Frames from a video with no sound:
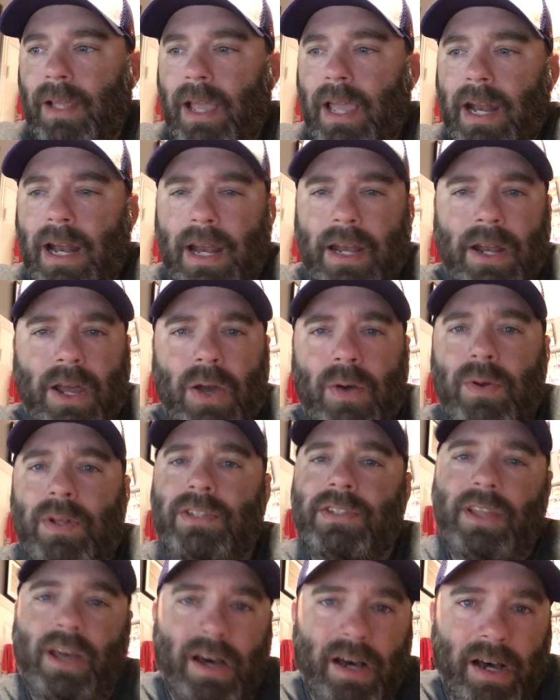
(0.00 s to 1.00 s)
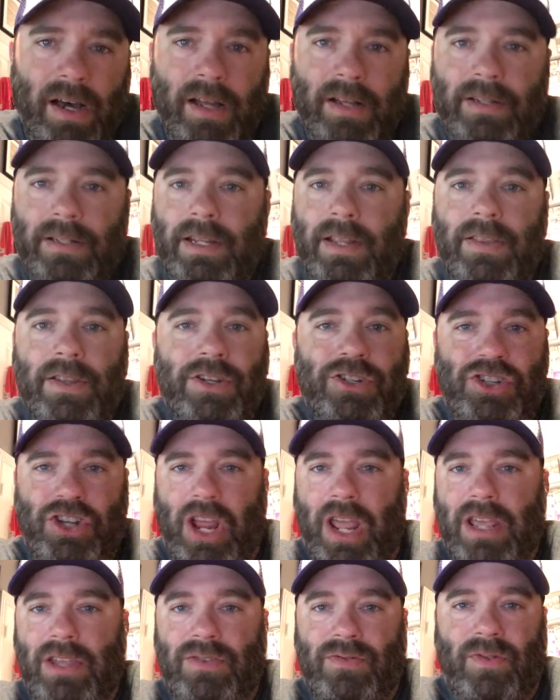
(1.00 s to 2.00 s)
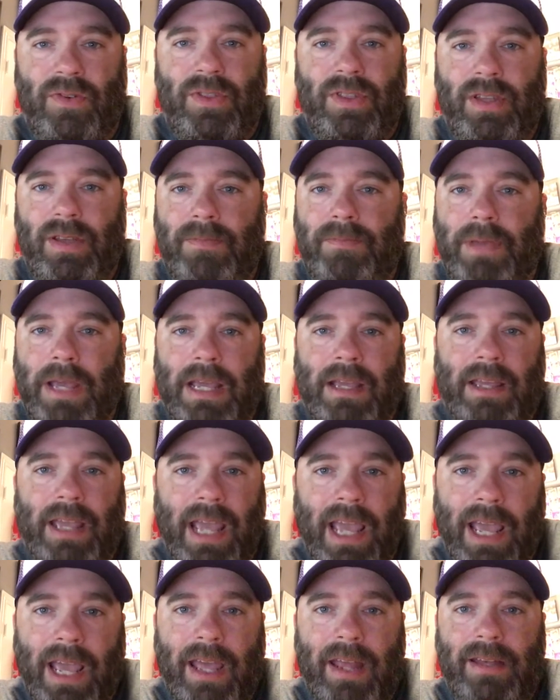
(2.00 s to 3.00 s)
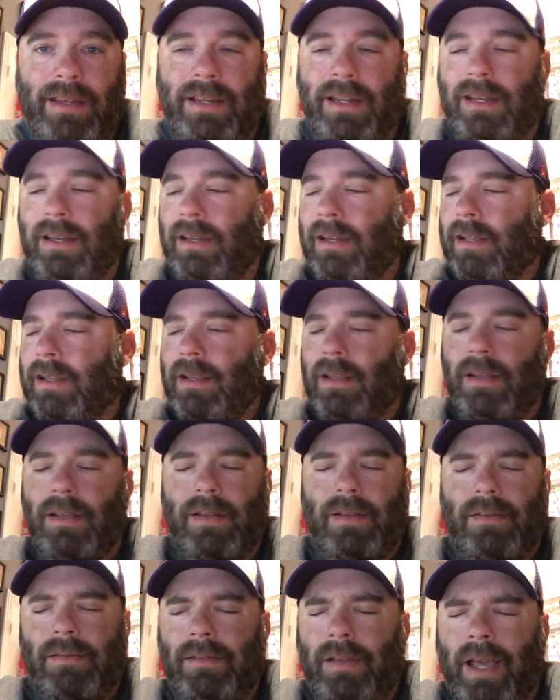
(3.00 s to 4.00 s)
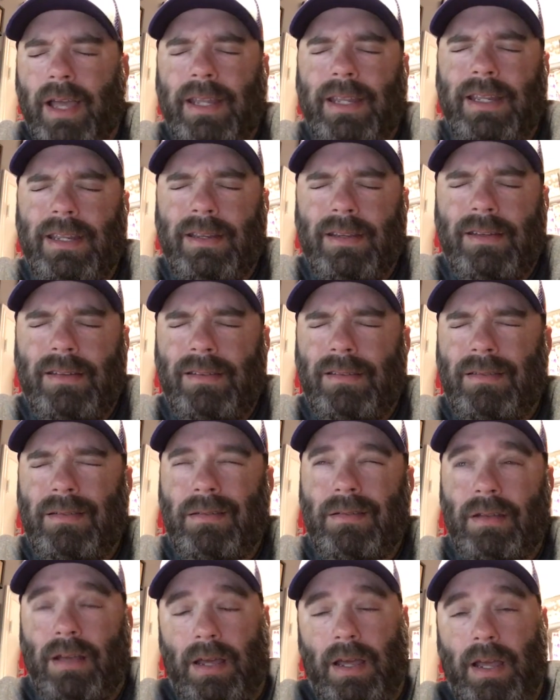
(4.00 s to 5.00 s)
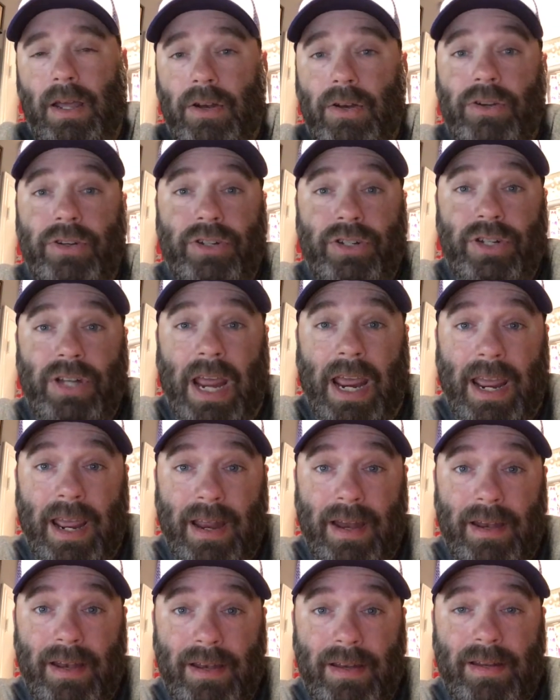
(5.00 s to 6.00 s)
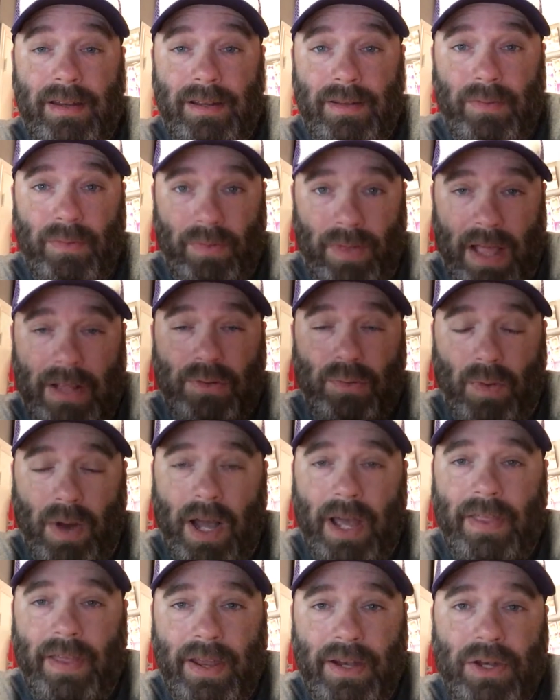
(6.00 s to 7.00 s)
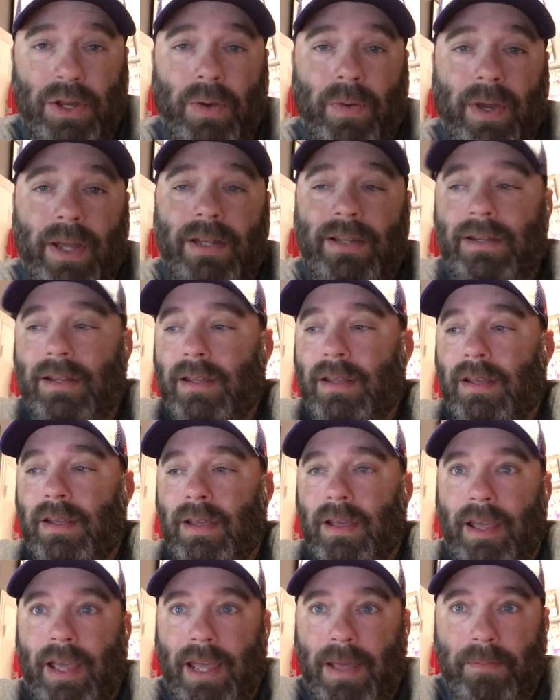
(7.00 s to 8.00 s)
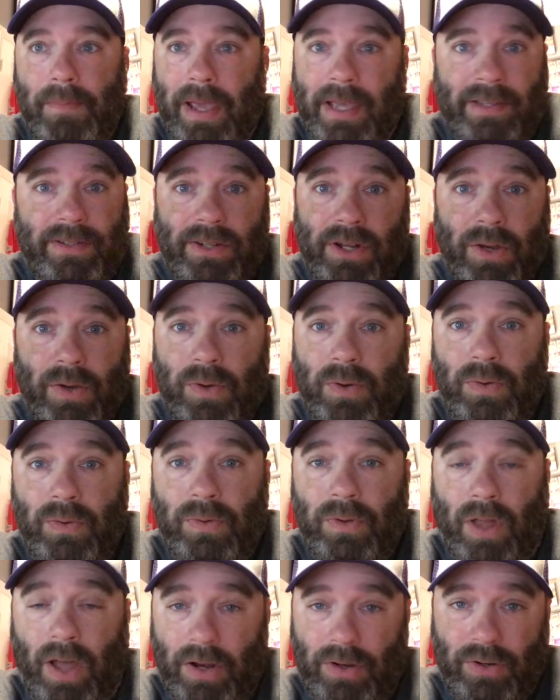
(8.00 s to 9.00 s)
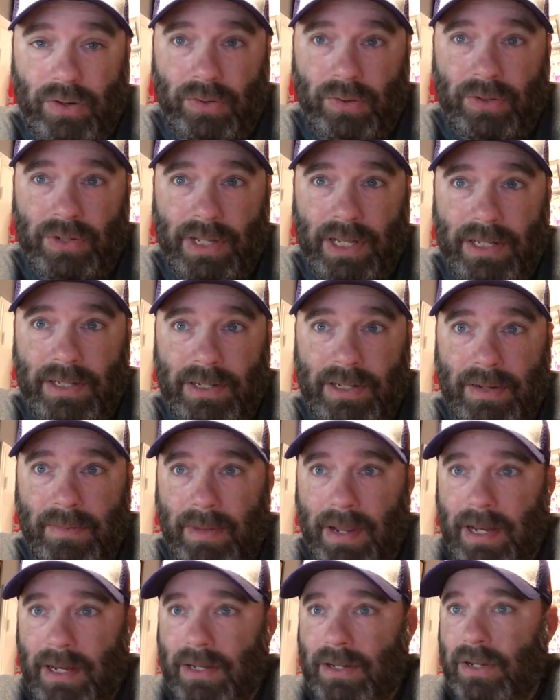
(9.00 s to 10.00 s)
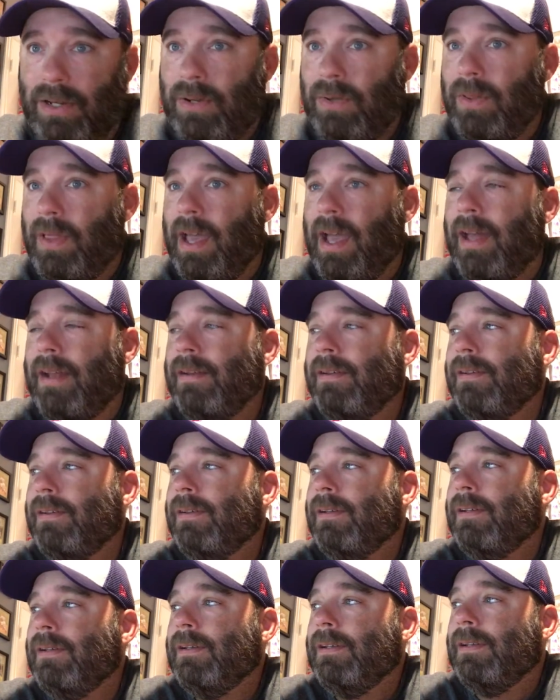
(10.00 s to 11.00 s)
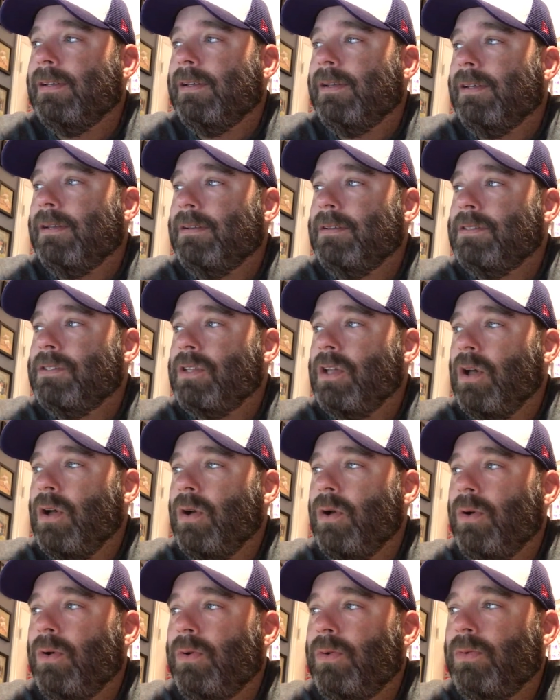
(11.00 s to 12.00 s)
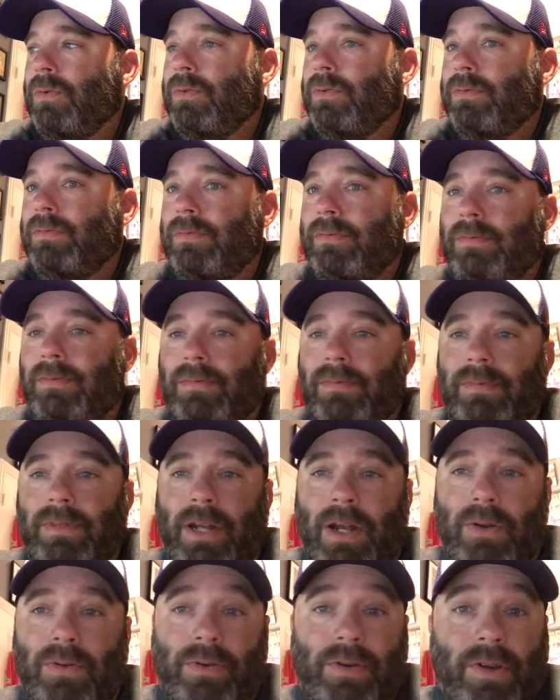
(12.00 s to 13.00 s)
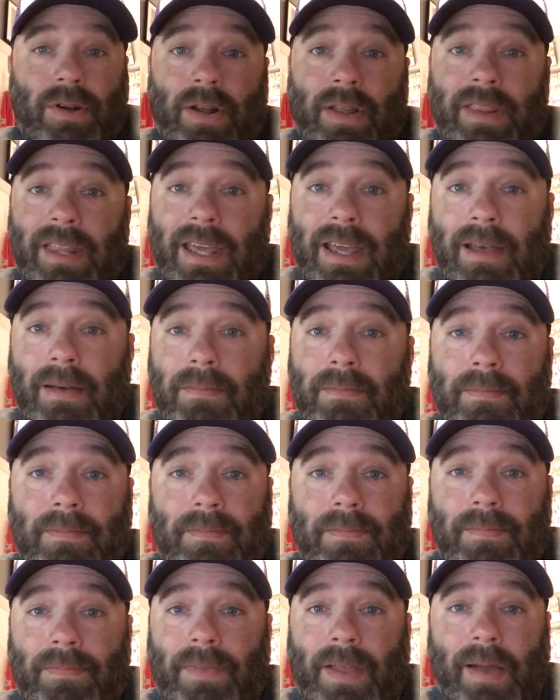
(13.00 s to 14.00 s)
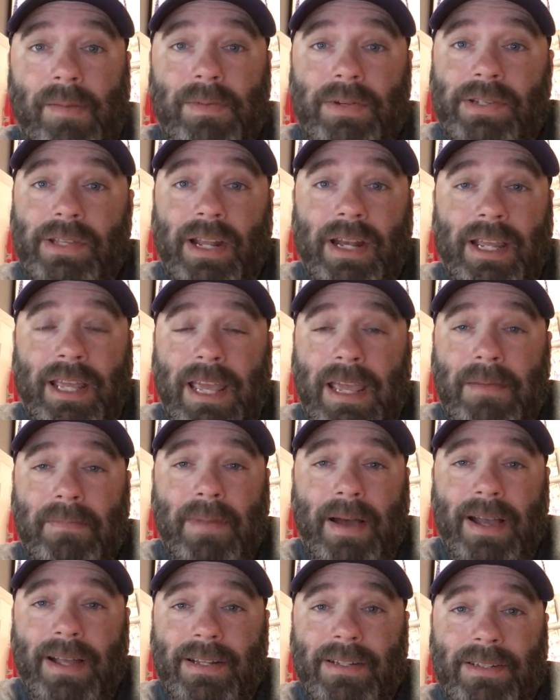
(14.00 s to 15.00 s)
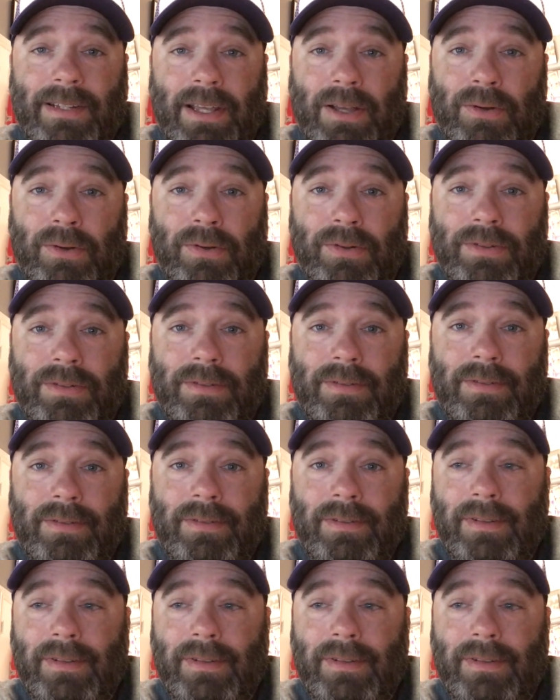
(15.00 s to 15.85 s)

And I know it's the hunt and the chase for the big hit, and I I understand that's why they do it. It makes no logical sense to me to do that. So, you know, good on them. I'm just going to keep buying singles.